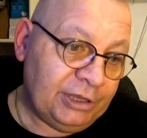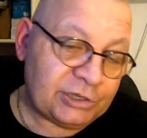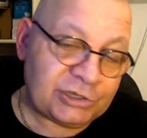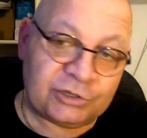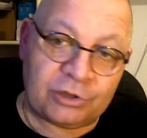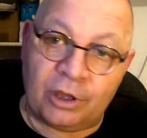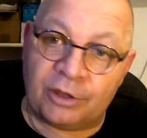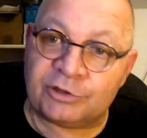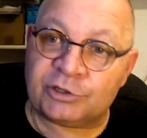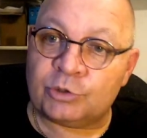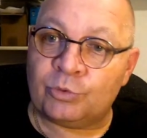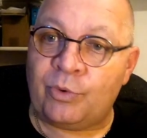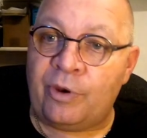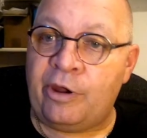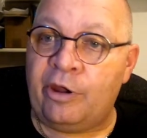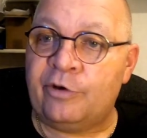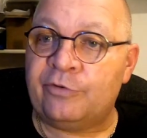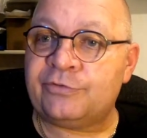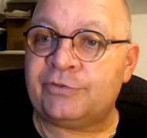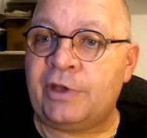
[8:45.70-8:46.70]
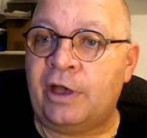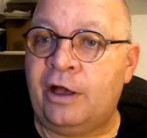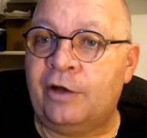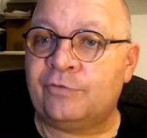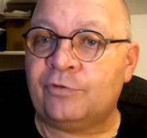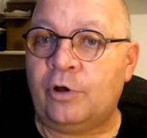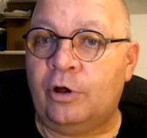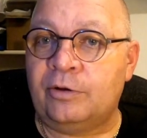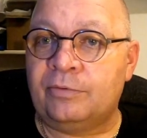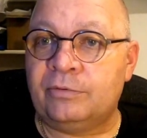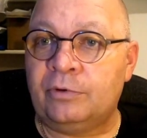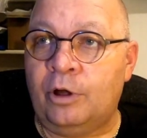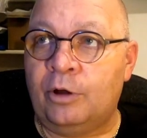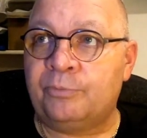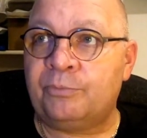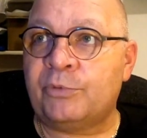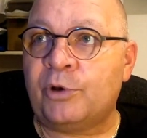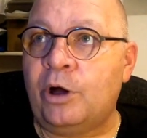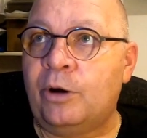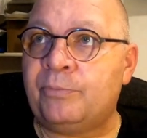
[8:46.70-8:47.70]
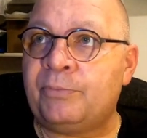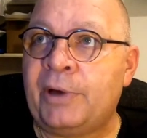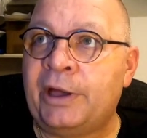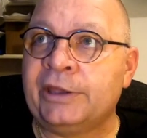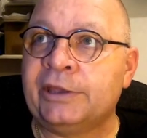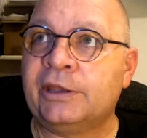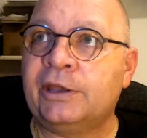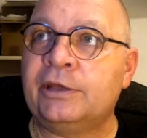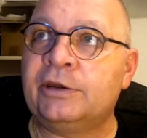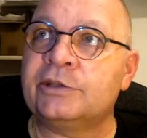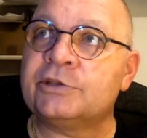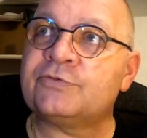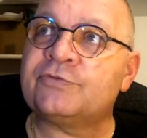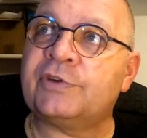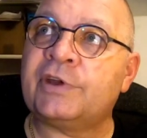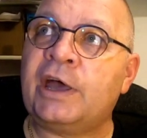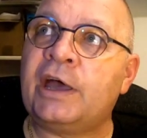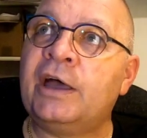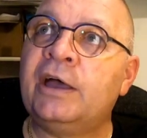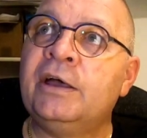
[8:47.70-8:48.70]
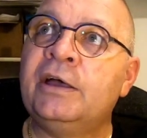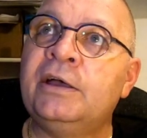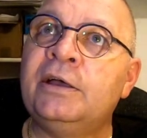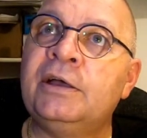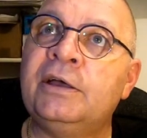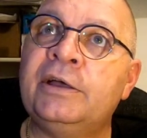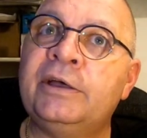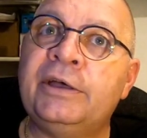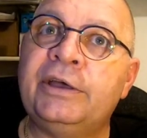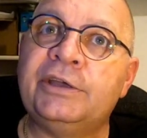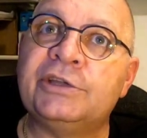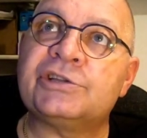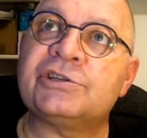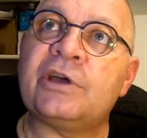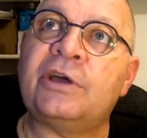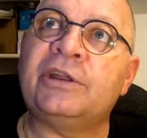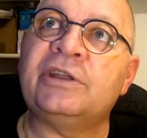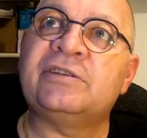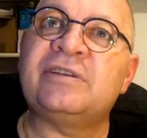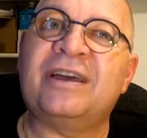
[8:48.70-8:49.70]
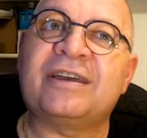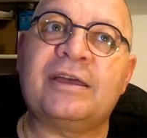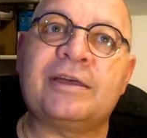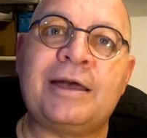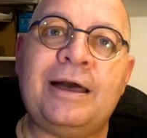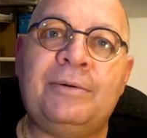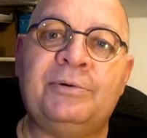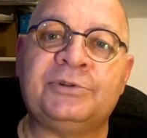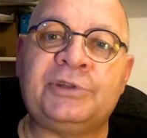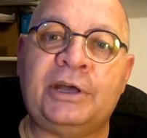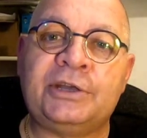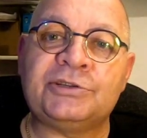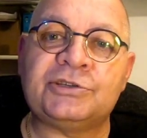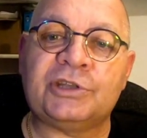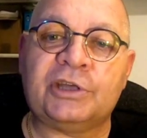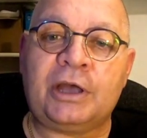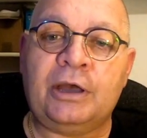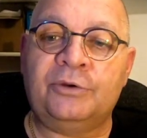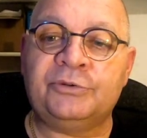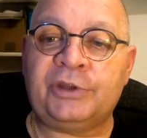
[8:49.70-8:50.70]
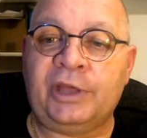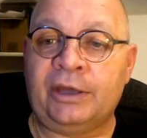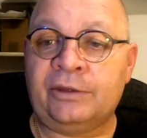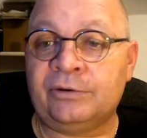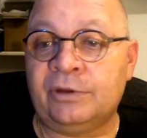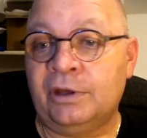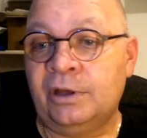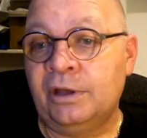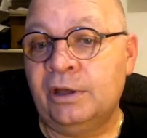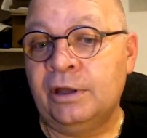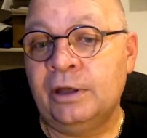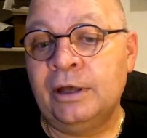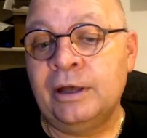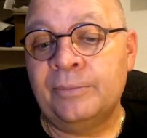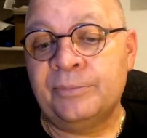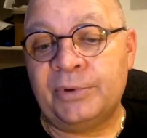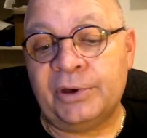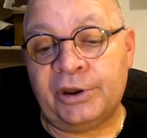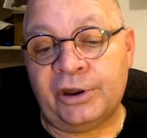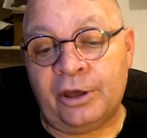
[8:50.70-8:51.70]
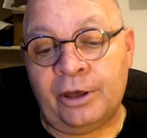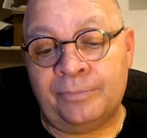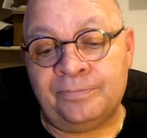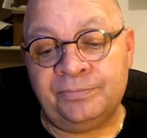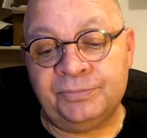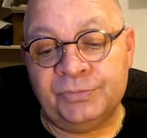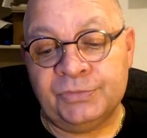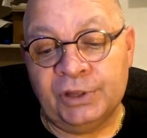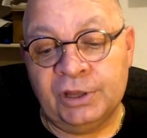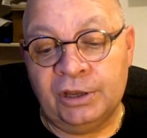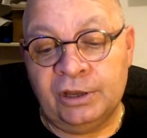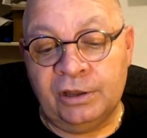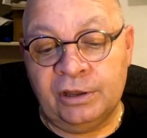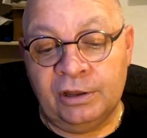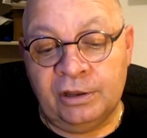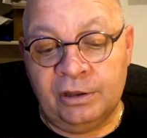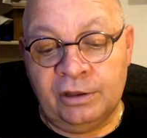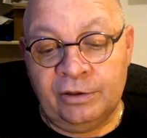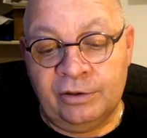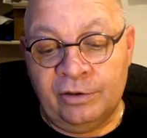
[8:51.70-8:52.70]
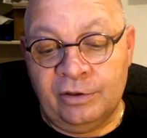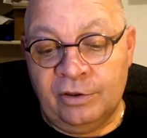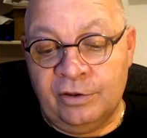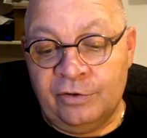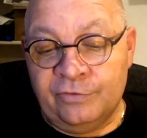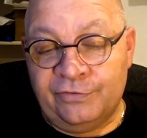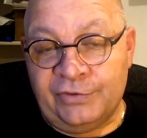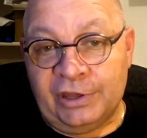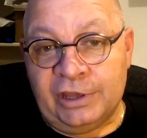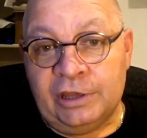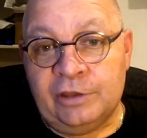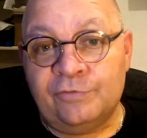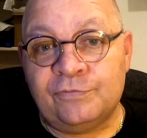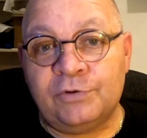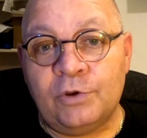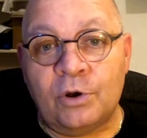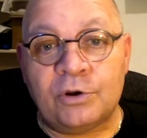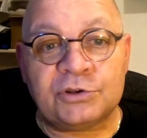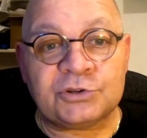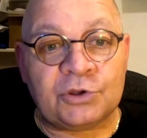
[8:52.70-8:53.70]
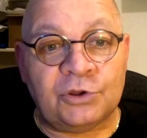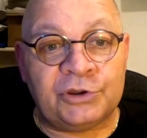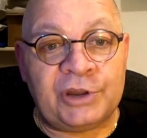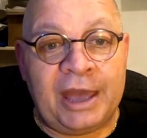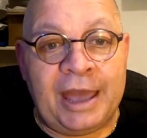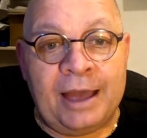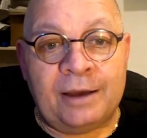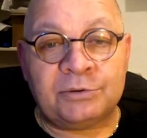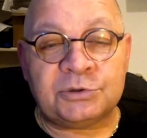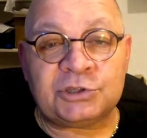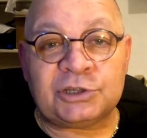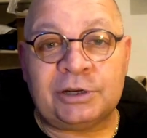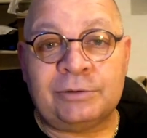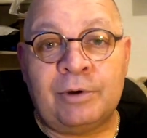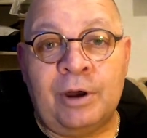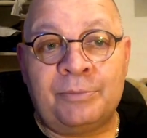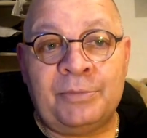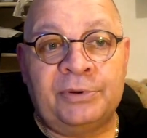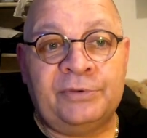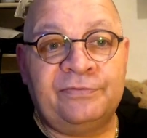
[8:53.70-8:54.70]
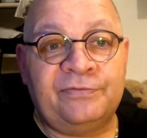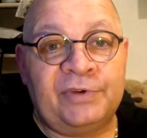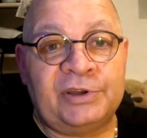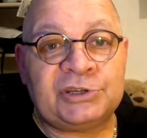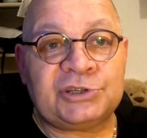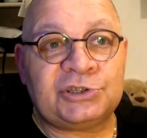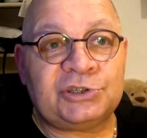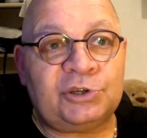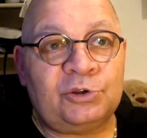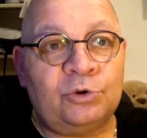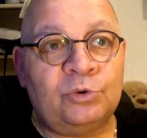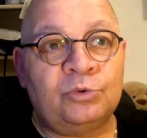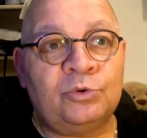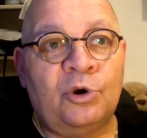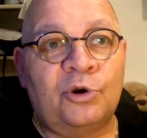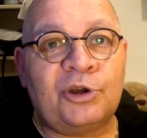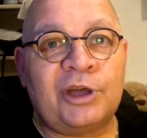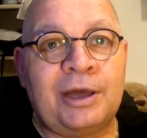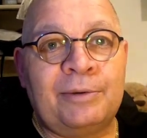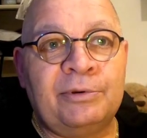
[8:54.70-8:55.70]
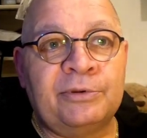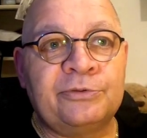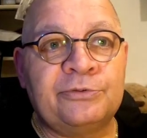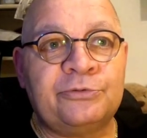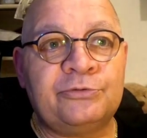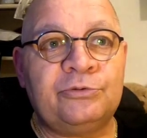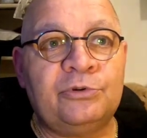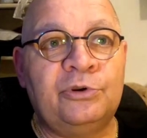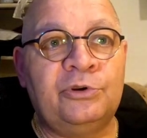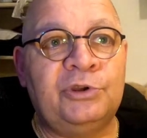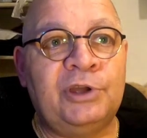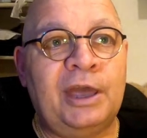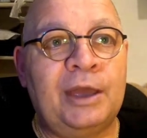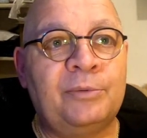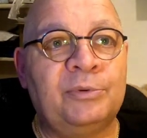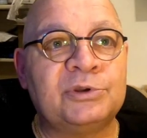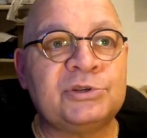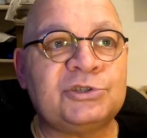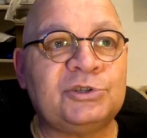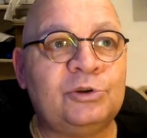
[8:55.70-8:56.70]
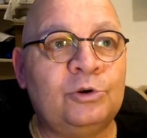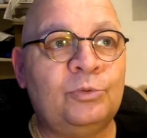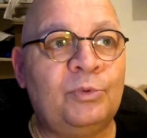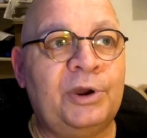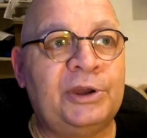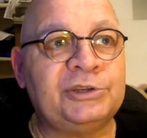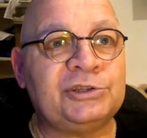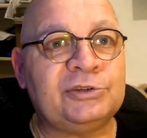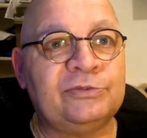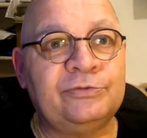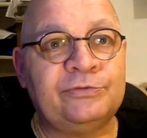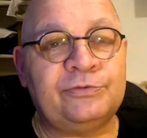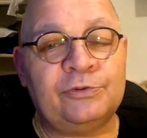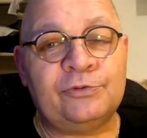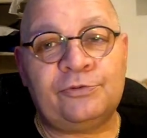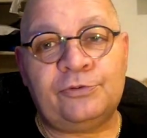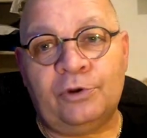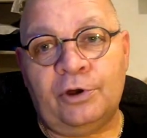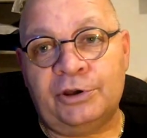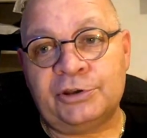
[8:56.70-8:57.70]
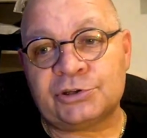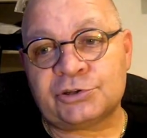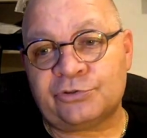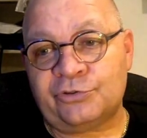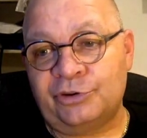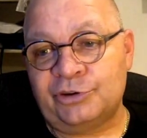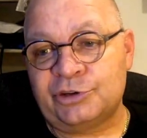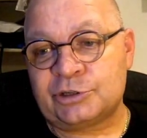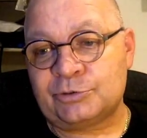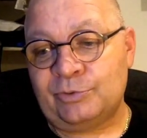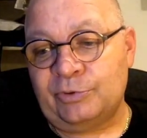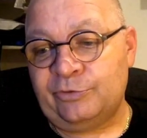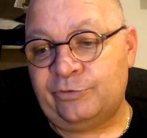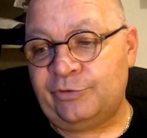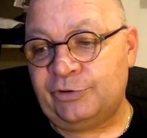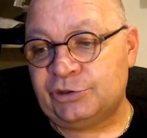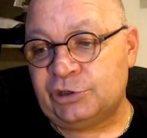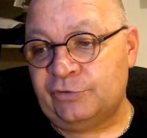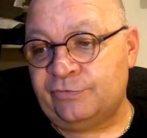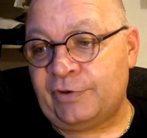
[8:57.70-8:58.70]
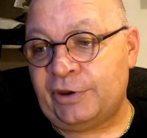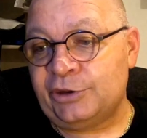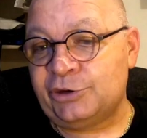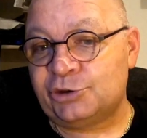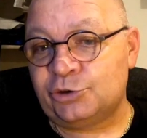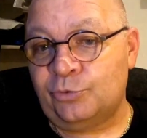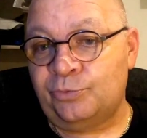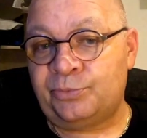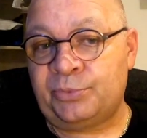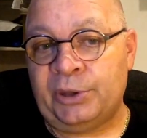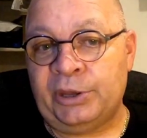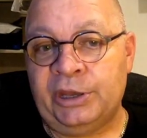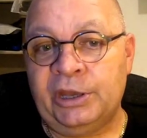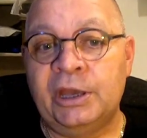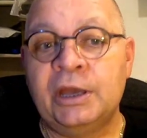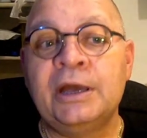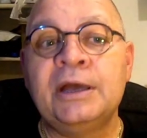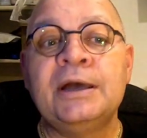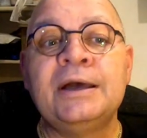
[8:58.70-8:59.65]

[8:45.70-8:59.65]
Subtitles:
starting to wear off now. I've got painkillers for that. It's only take a couple of days to go down. But the vlogs on the house at the moment, they're still not coming through yet. We're still waiting for fly screens to be fitted. They should be